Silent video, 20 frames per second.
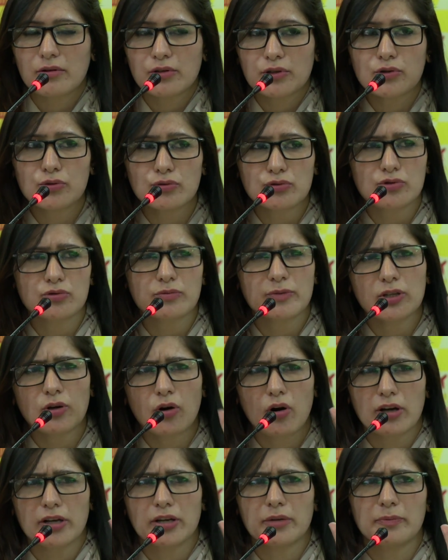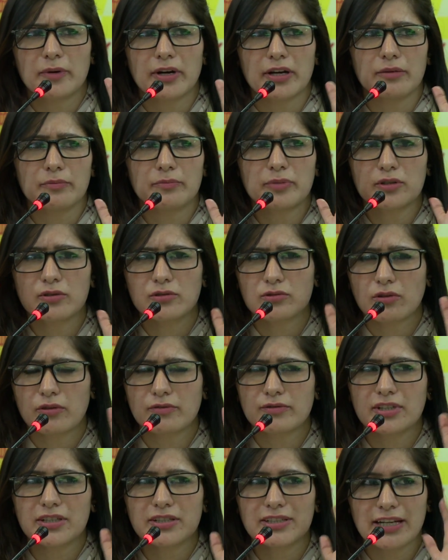uh, used to be occupied because
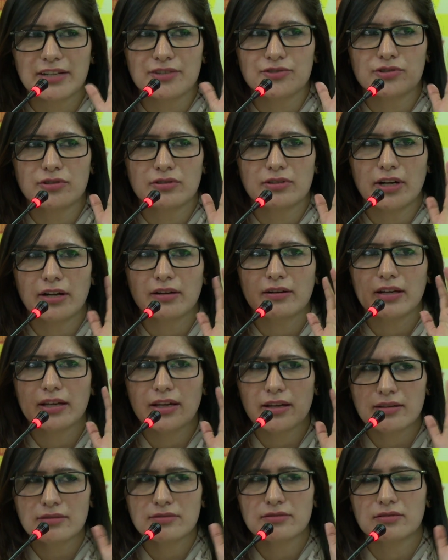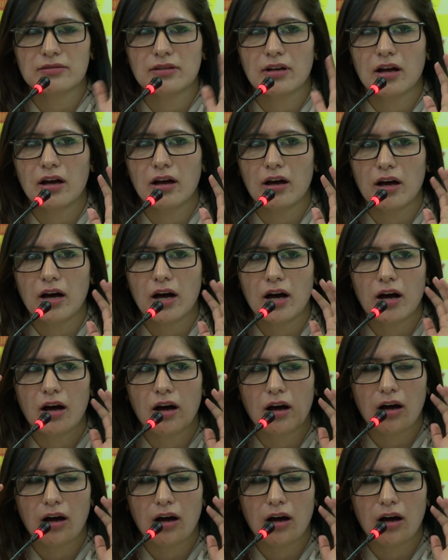of the tension that is uh,